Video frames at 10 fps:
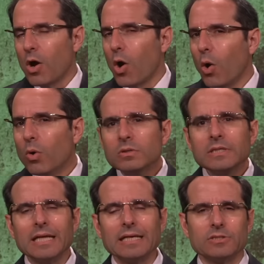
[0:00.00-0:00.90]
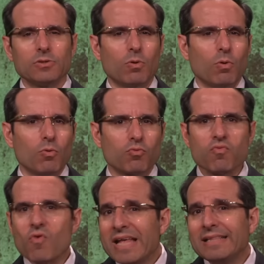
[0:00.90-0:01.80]
holiness or, or
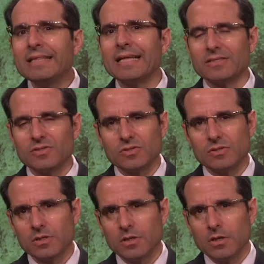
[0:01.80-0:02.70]
readiness